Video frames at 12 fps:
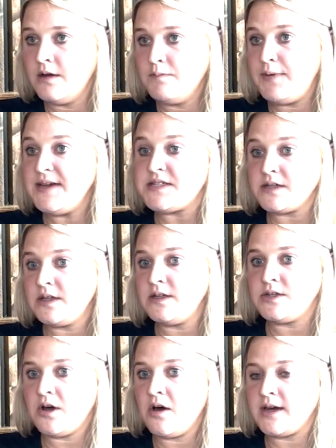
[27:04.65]
basically the
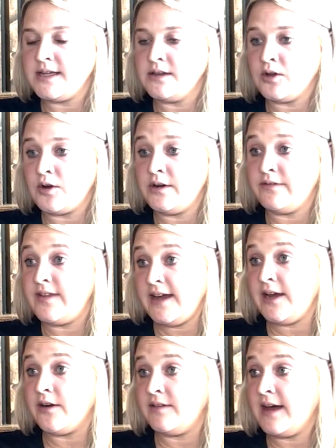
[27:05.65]
dog can learn if they
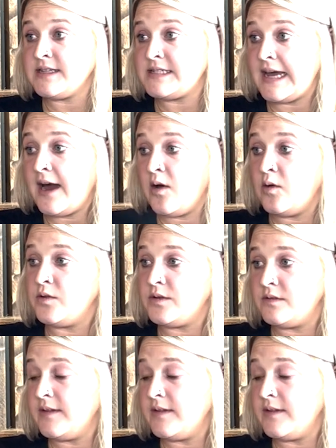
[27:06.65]
hear that sound,